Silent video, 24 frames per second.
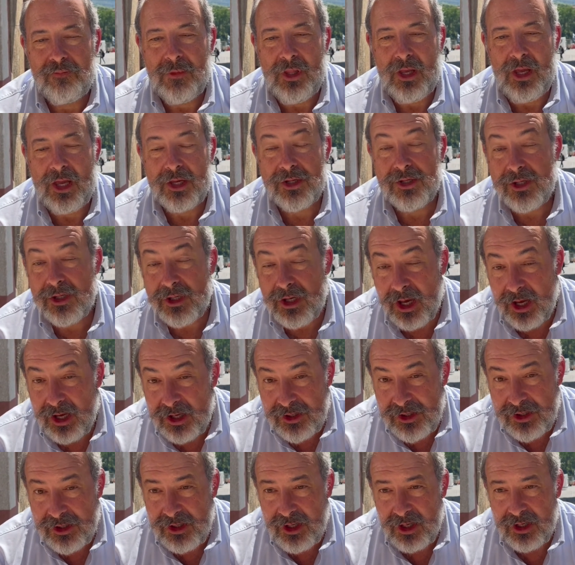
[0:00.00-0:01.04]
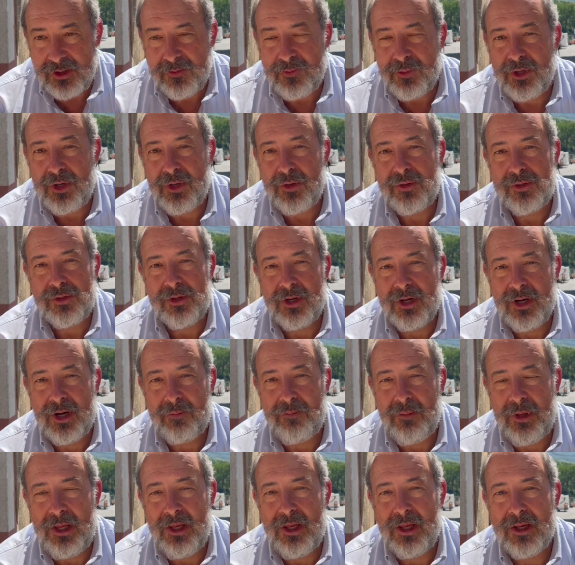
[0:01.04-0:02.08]
as producer, and
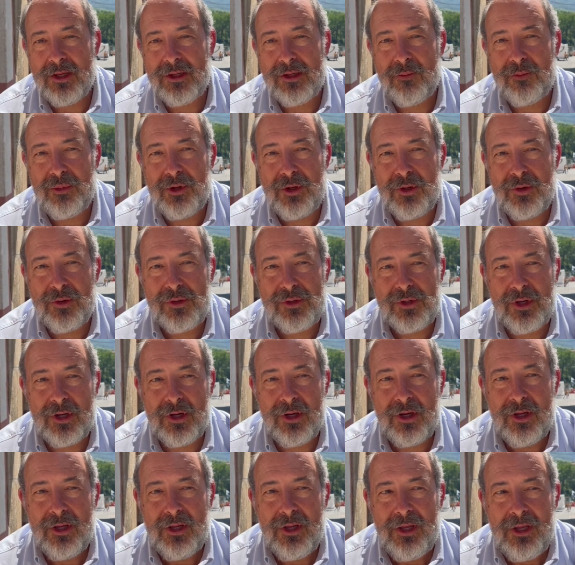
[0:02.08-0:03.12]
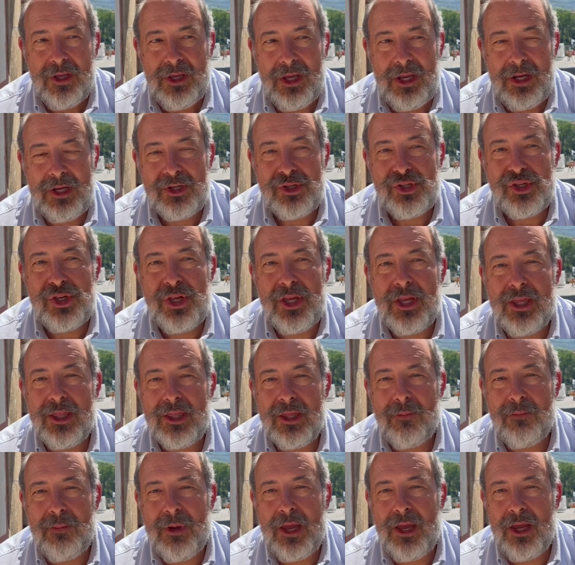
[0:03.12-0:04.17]
me as a producer, in seeing
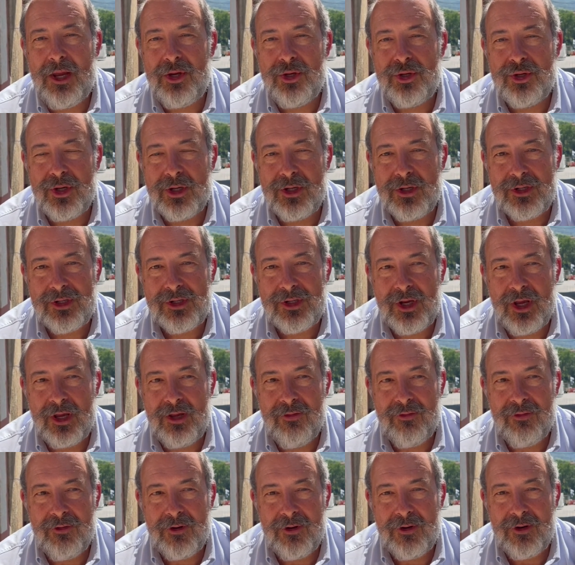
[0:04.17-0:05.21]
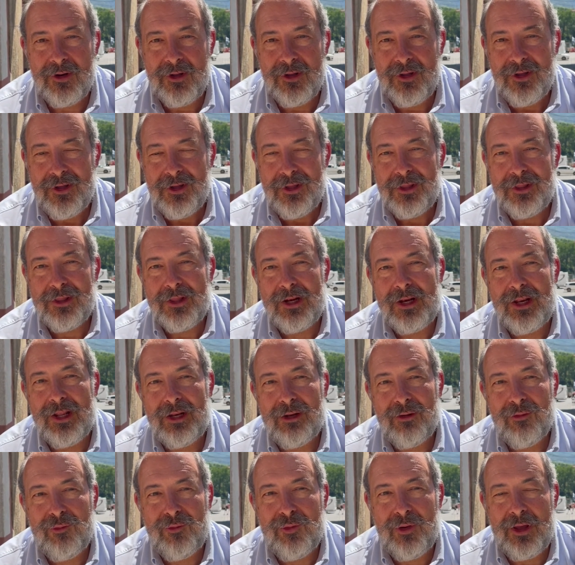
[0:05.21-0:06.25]
them age and savor the
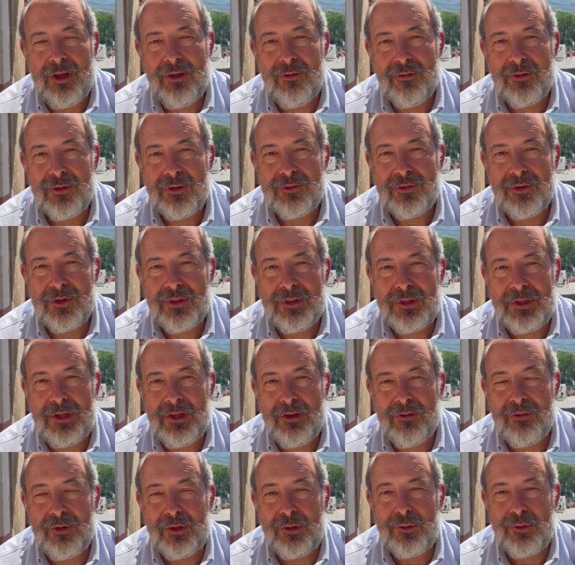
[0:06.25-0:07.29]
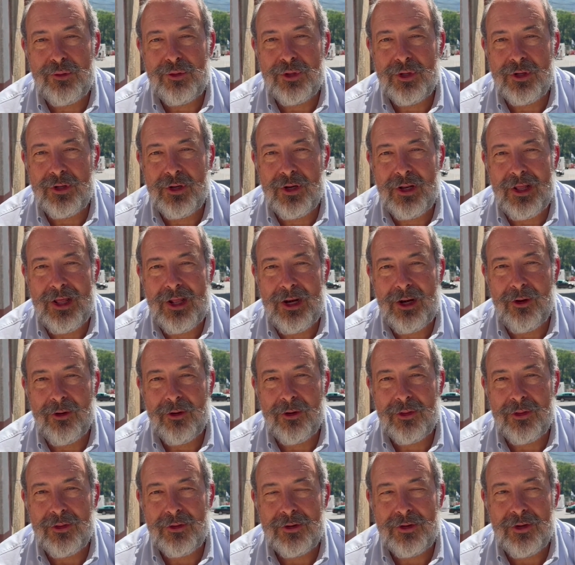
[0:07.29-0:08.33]
little flavors and the evolution
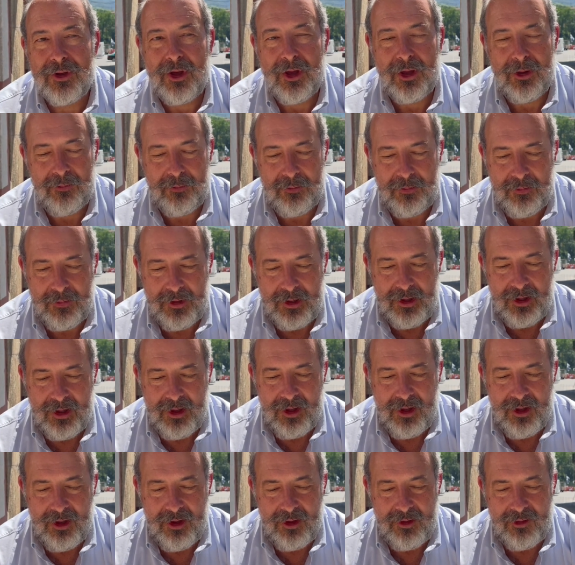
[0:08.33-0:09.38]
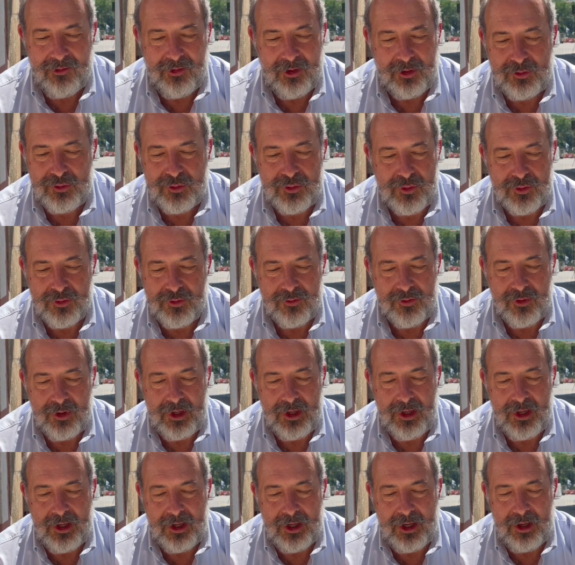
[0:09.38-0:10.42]
along the time, is extraordinary.
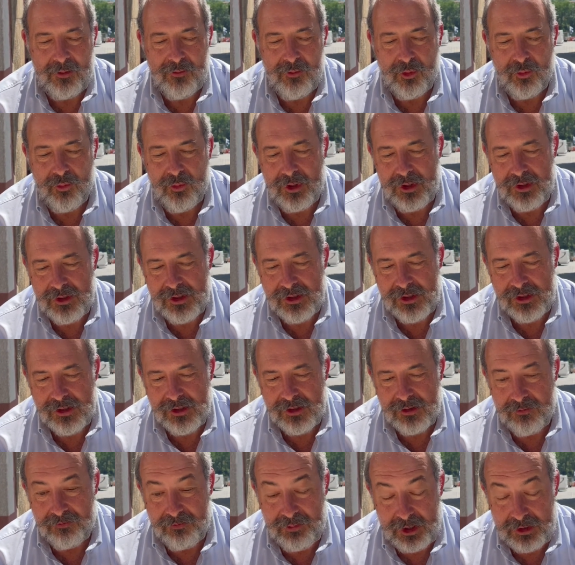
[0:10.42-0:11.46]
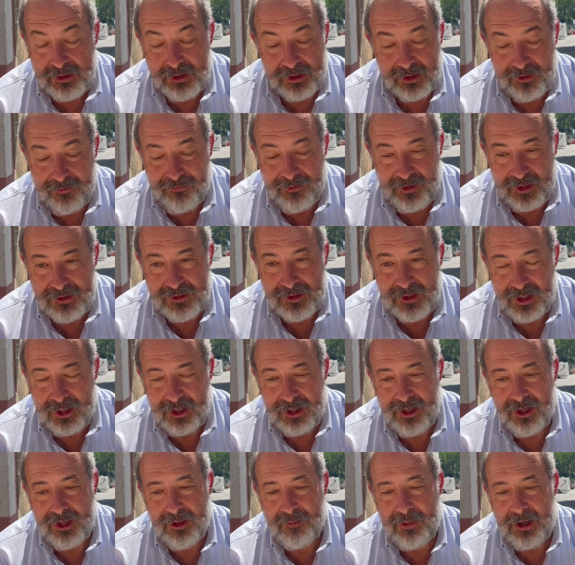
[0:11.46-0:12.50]
And I'm always personally
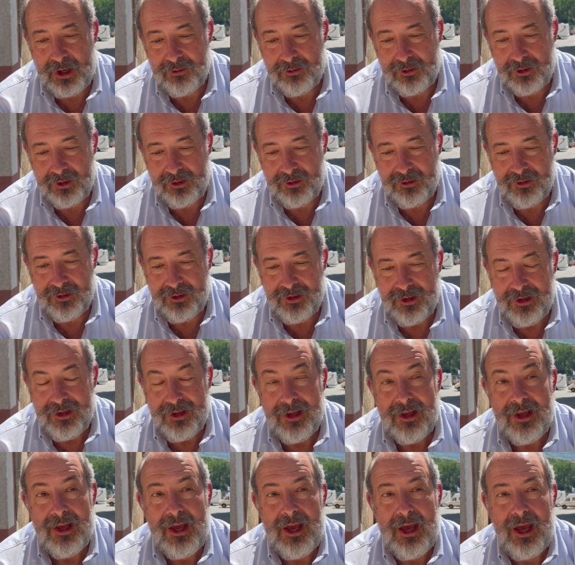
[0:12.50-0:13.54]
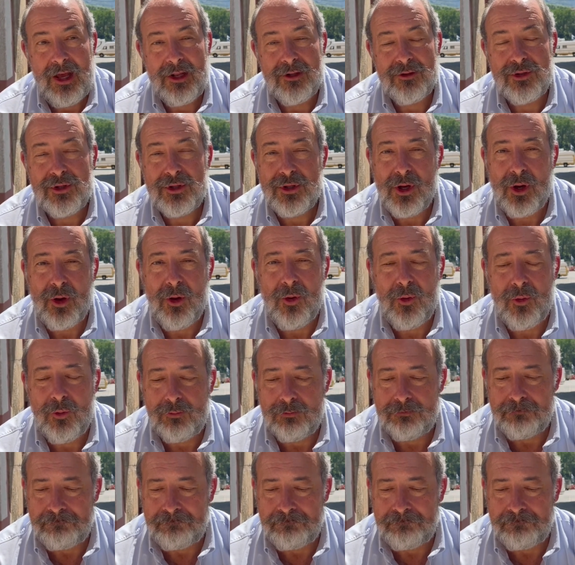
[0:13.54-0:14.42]
fascinated about it. And so